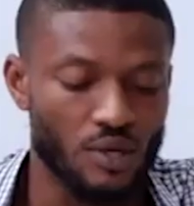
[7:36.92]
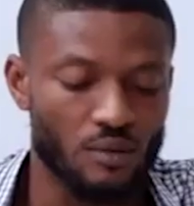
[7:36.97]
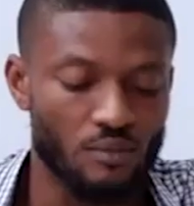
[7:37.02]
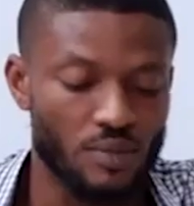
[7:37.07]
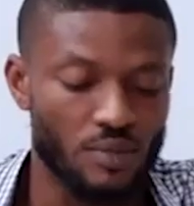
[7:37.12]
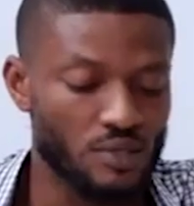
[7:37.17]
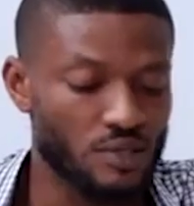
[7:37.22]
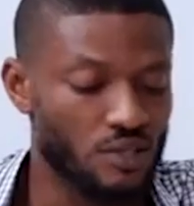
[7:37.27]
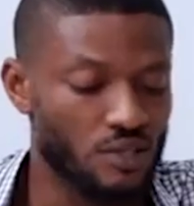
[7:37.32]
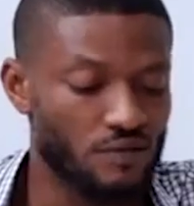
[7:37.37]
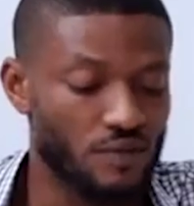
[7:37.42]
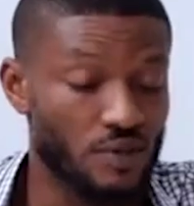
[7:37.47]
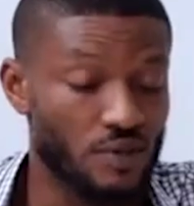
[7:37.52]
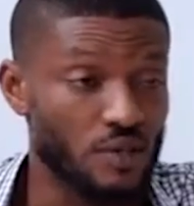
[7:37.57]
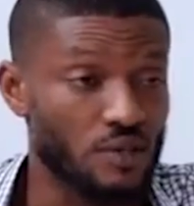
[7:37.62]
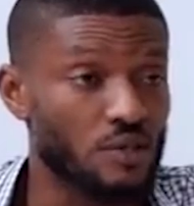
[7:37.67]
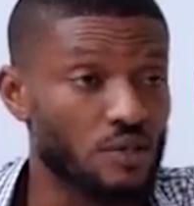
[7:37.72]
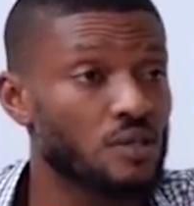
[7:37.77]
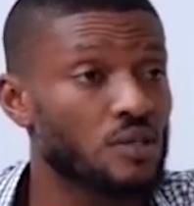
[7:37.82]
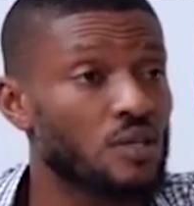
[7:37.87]
he's a partner in the
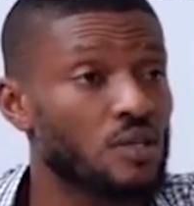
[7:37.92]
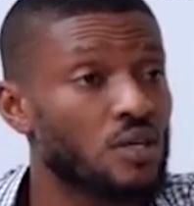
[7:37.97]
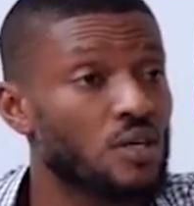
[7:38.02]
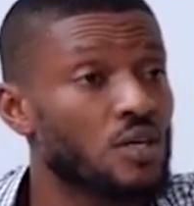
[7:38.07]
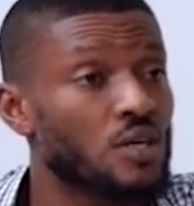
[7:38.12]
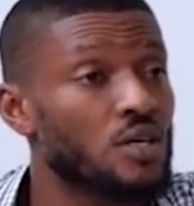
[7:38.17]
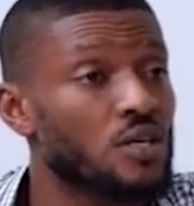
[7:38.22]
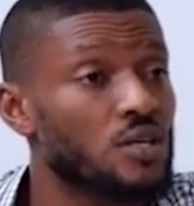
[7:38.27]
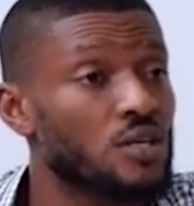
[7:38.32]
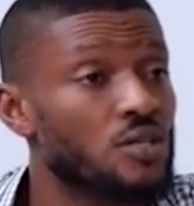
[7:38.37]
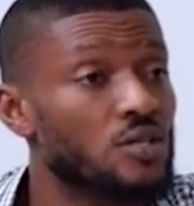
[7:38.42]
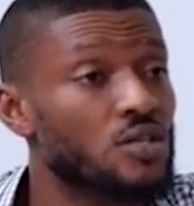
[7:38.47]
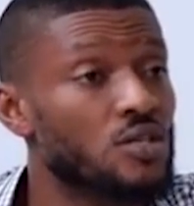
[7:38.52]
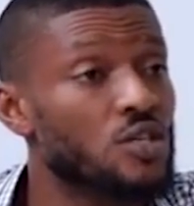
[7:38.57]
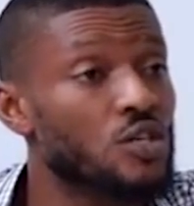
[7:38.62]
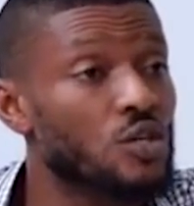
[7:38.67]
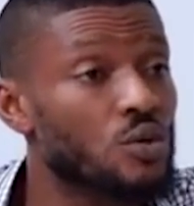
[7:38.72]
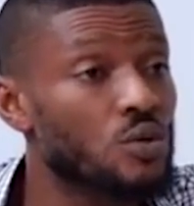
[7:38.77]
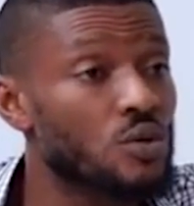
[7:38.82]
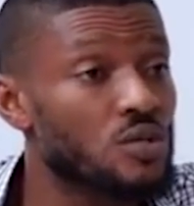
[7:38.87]
company, I
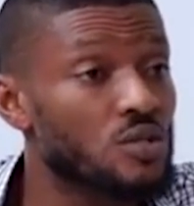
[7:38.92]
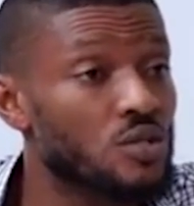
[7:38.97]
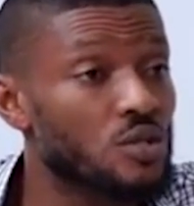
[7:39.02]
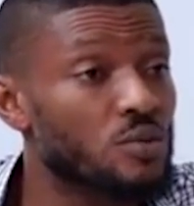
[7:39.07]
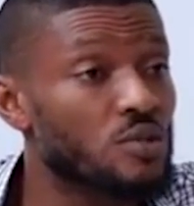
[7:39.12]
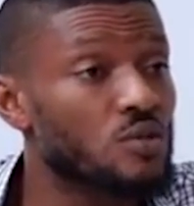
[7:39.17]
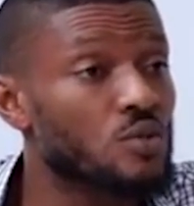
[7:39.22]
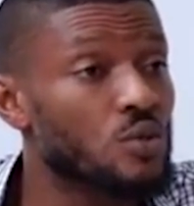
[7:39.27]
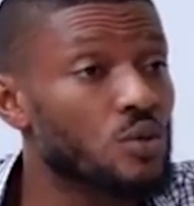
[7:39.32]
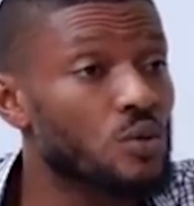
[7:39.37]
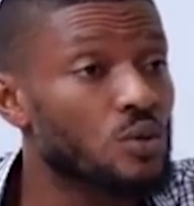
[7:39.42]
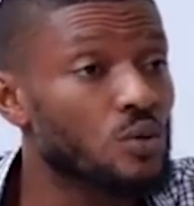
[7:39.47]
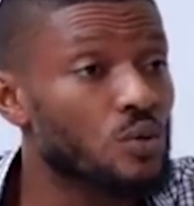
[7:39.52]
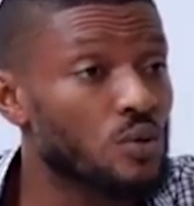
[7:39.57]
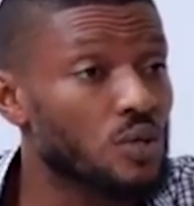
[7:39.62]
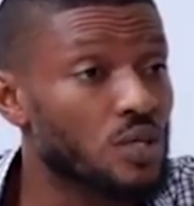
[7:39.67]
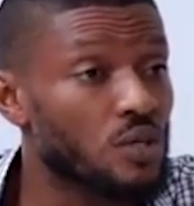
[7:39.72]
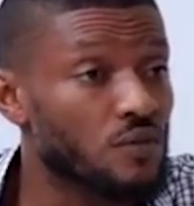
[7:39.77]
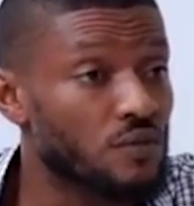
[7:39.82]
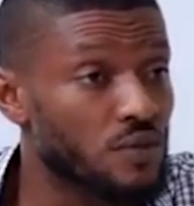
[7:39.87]
suggested.
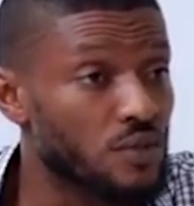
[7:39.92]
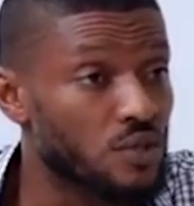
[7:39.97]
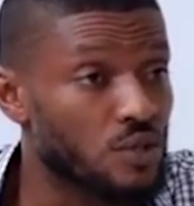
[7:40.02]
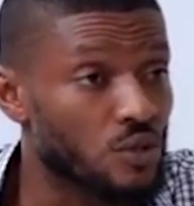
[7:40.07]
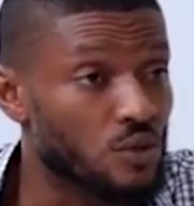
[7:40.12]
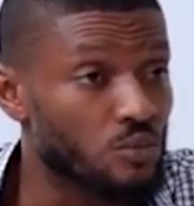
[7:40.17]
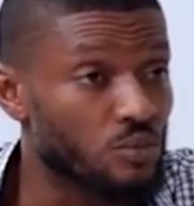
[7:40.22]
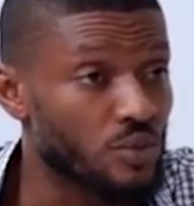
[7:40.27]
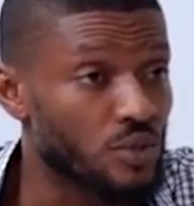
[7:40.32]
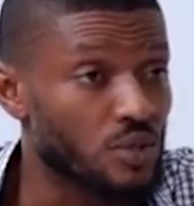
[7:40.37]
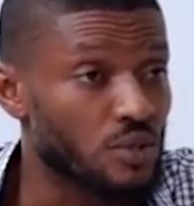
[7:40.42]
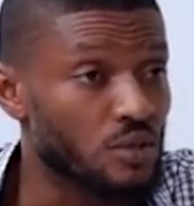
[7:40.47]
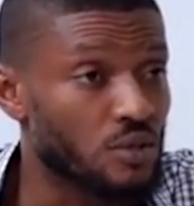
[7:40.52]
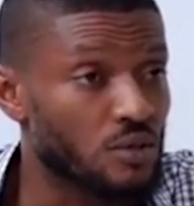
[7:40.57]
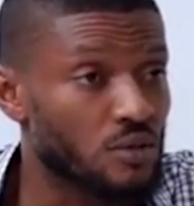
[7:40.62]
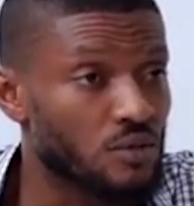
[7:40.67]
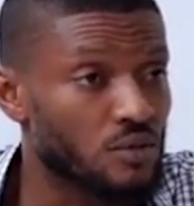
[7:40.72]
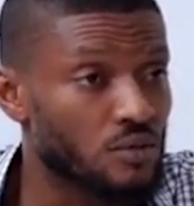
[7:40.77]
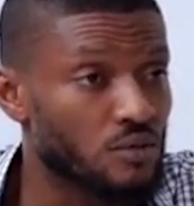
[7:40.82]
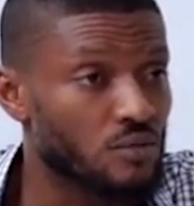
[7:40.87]
Bolu interrupted, saying
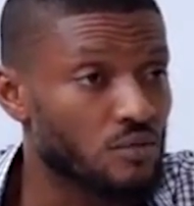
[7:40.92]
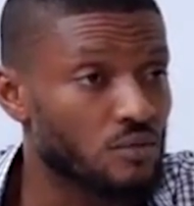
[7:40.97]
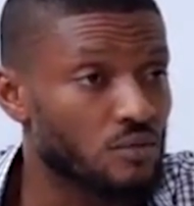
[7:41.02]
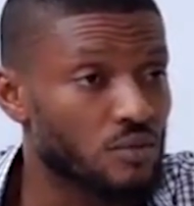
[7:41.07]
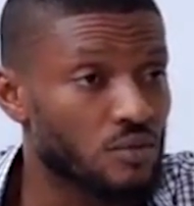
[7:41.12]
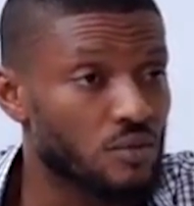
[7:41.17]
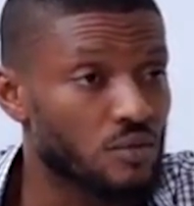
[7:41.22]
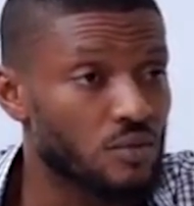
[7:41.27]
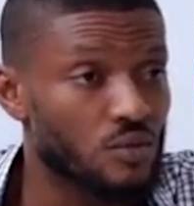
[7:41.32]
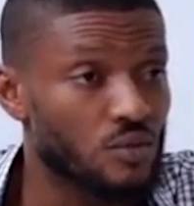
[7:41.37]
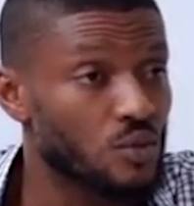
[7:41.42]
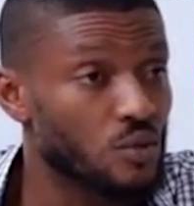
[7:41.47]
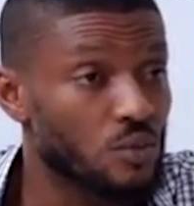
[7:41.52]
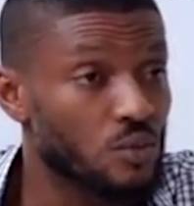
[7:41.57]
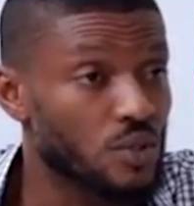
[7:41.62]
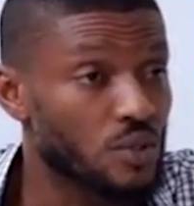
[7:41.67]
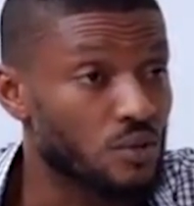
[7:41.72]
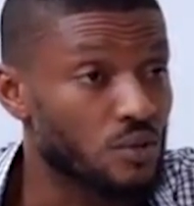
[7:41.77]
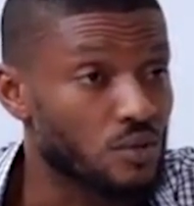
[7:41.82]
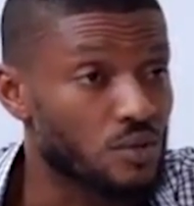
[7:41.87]
Mrs. Ironsi is the
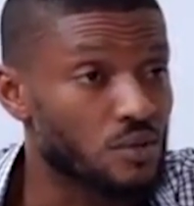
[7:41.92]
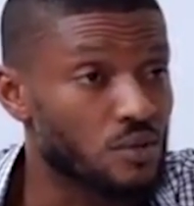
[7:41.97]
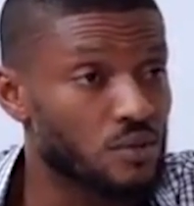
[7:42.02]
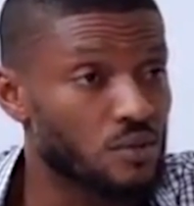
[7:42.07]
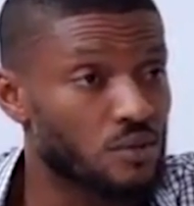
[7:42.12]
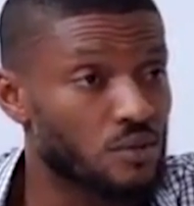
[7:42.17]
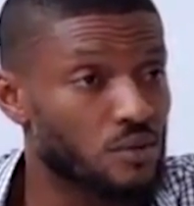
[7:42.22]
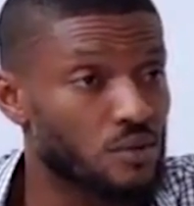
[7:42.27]
sole owner